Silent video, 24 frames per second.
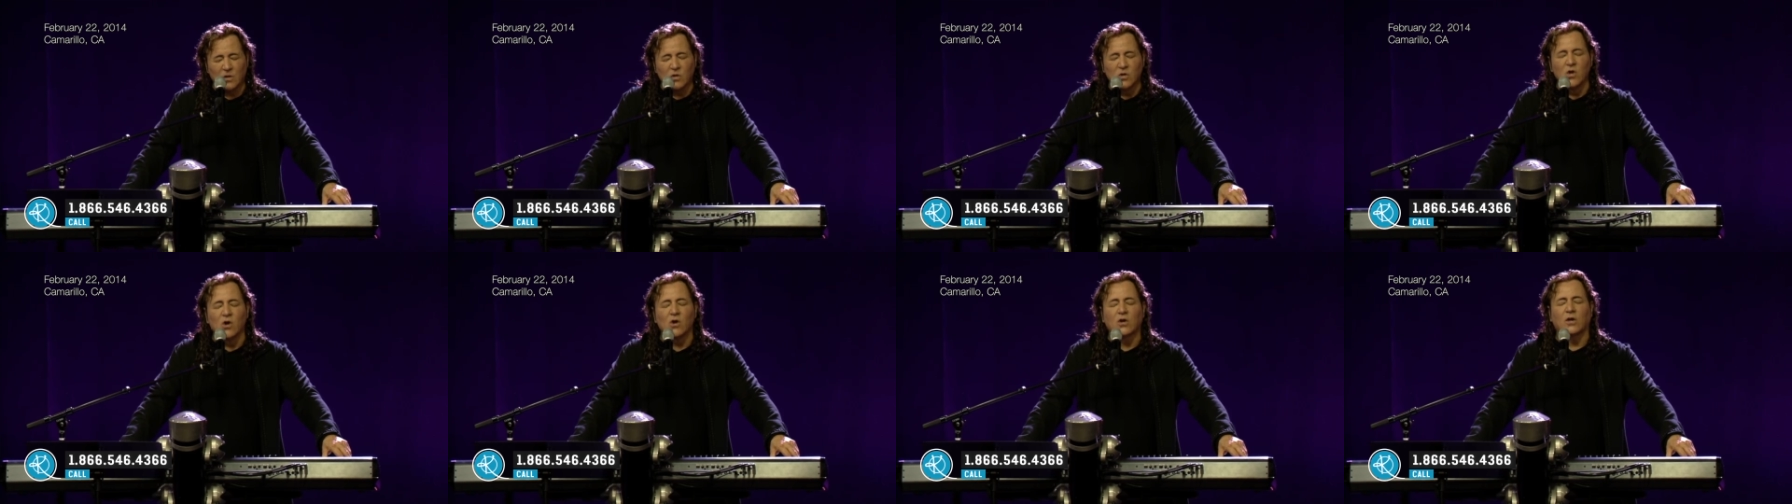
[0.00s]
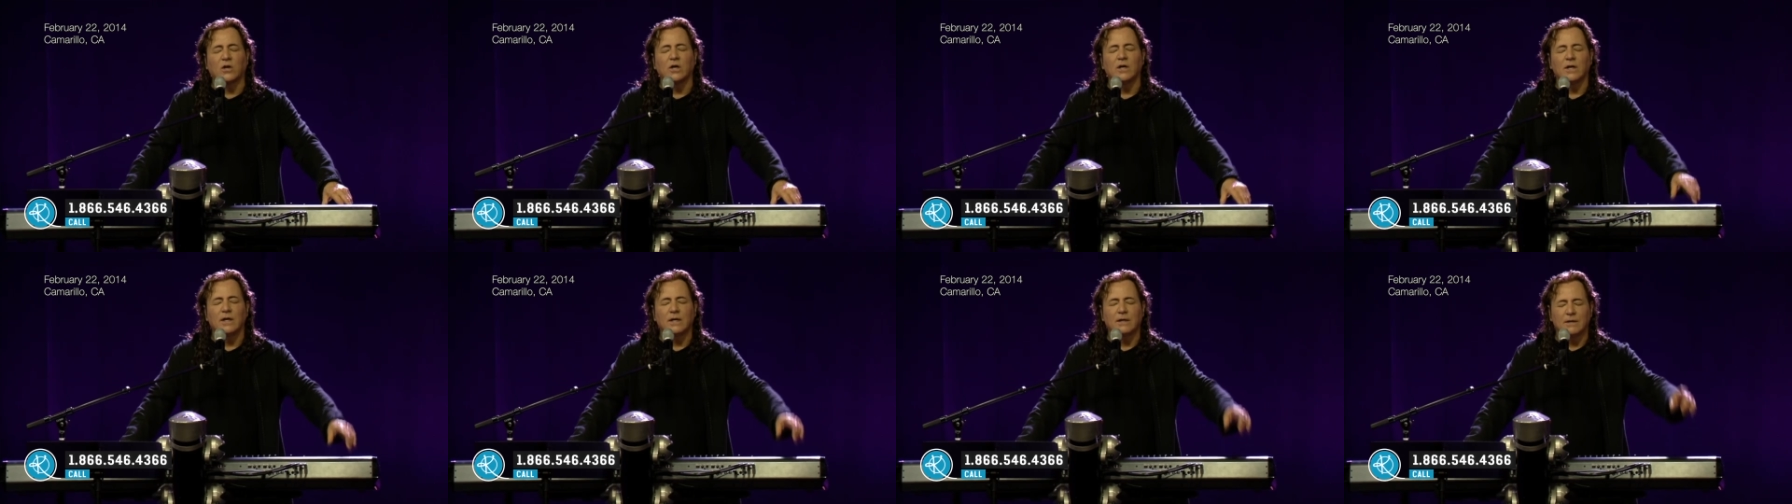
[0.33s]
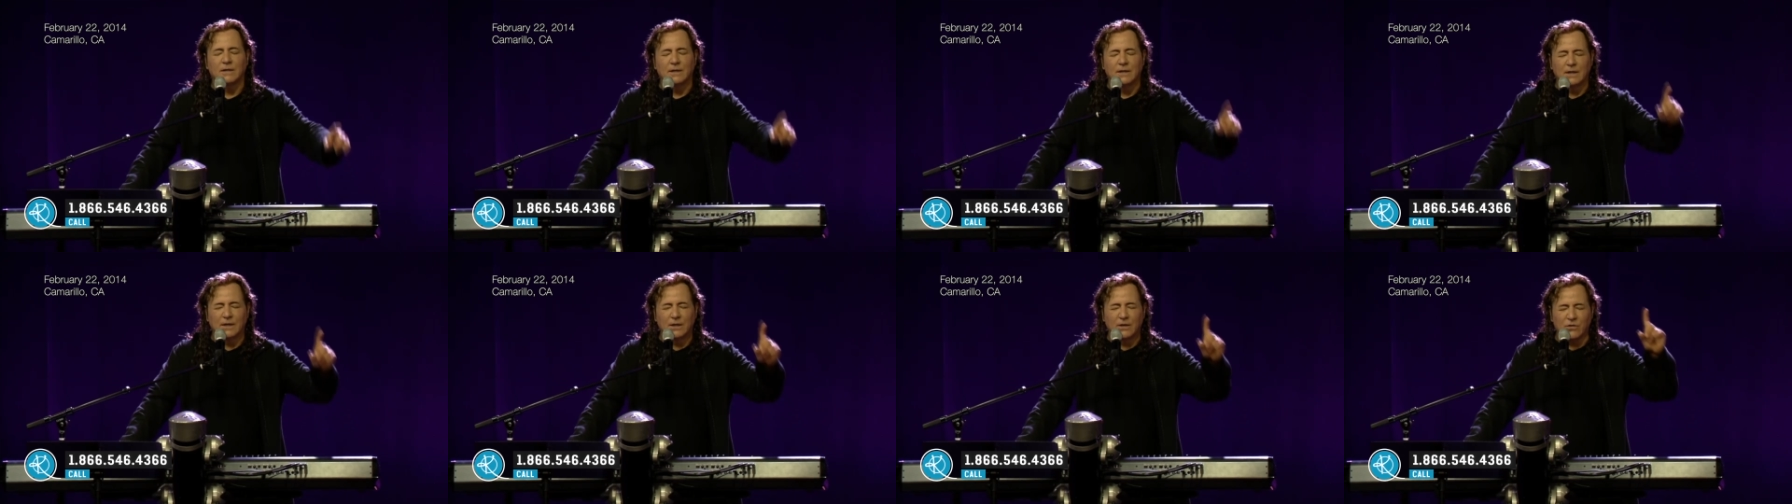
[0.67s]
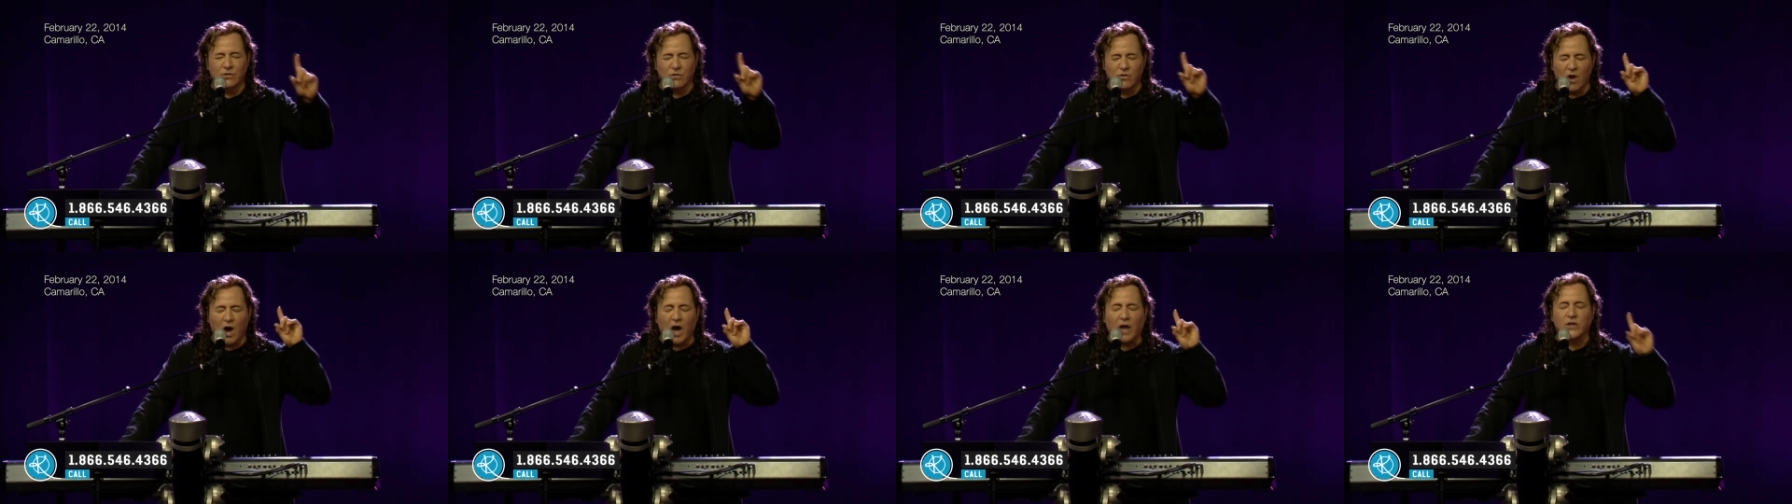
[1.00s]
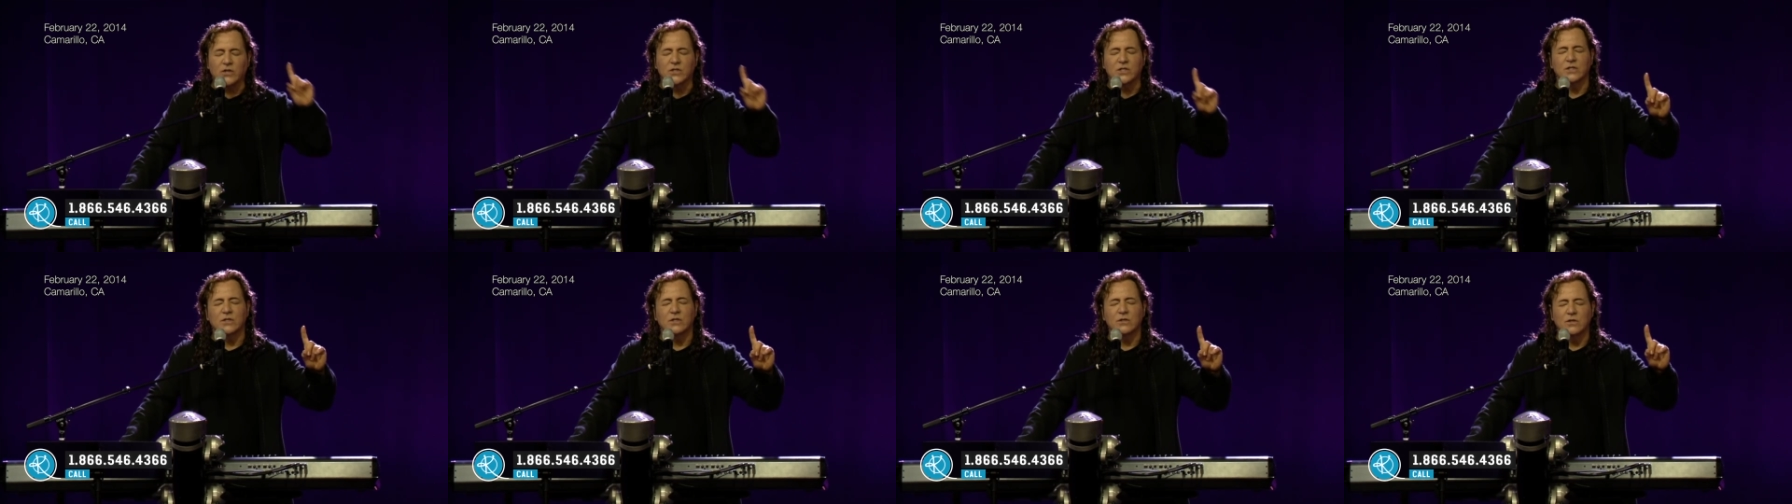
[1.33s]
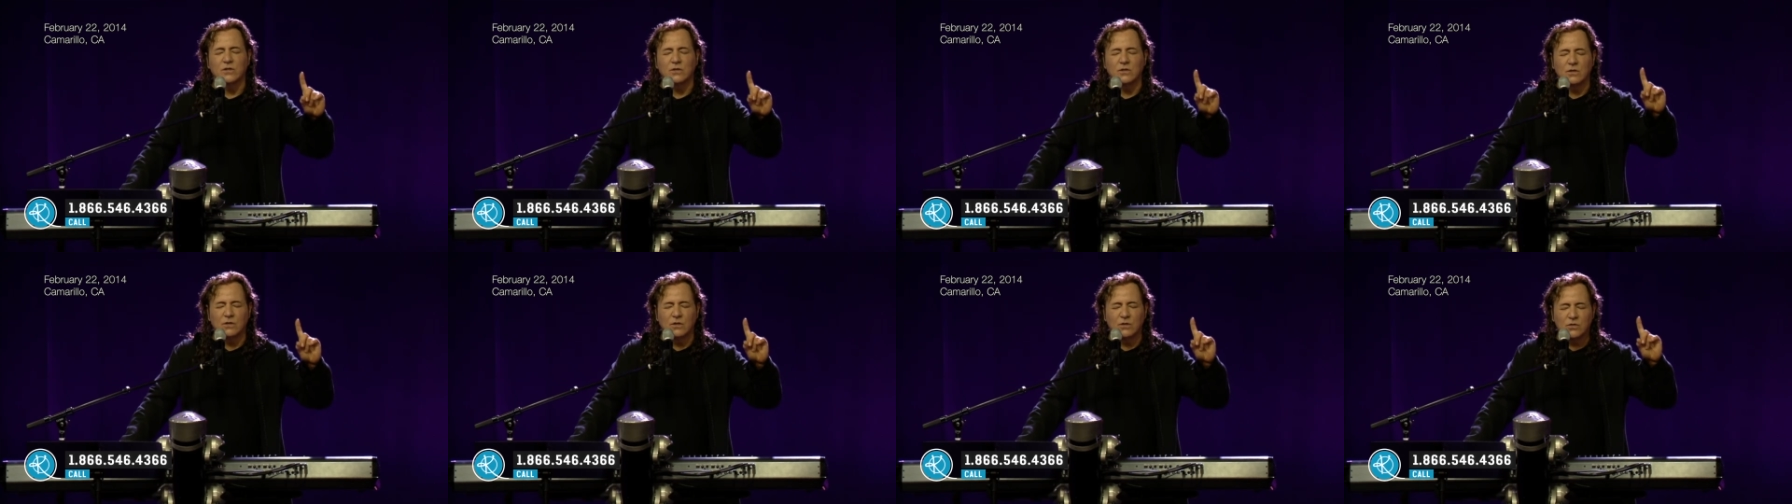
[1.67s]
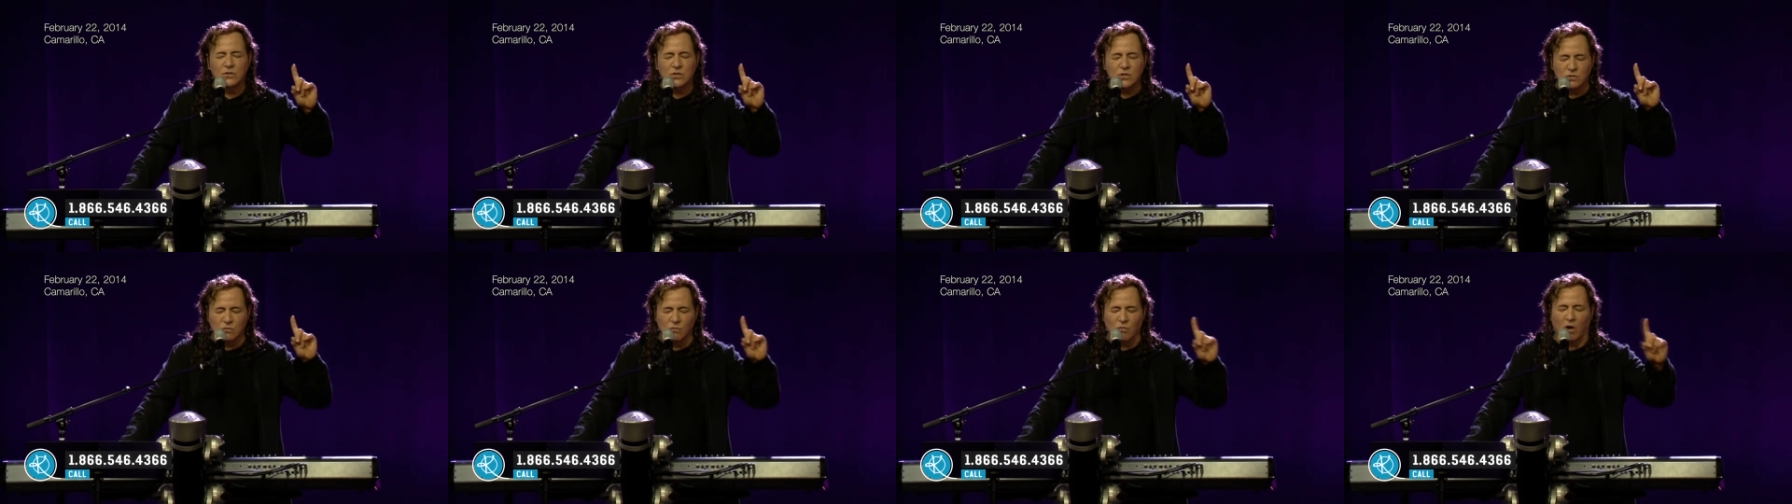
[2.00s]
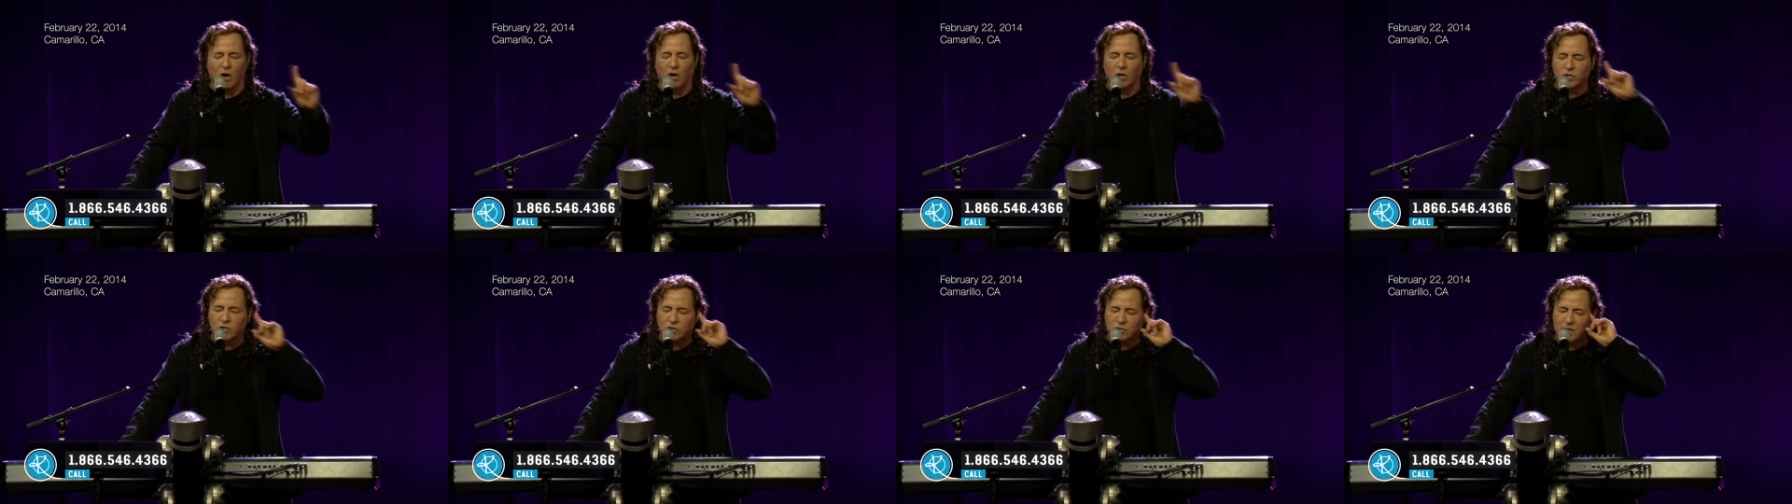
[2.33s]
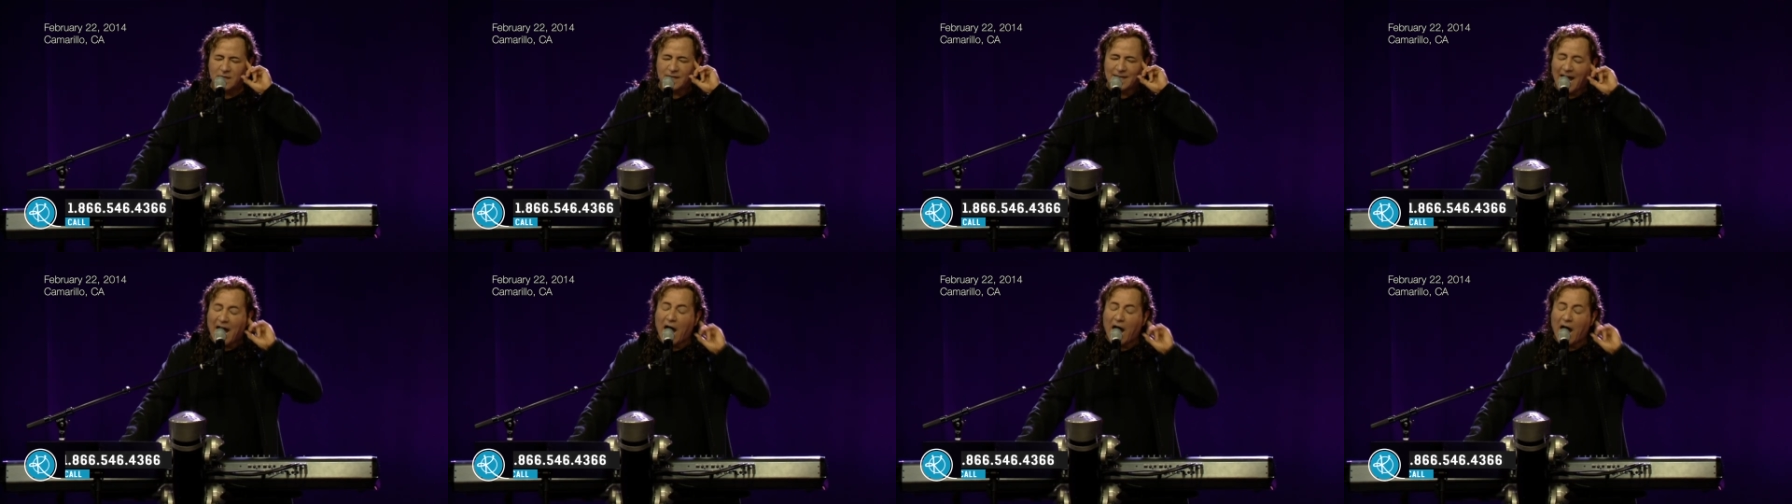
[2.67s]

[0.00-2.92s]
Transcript: Look not to Wall Street,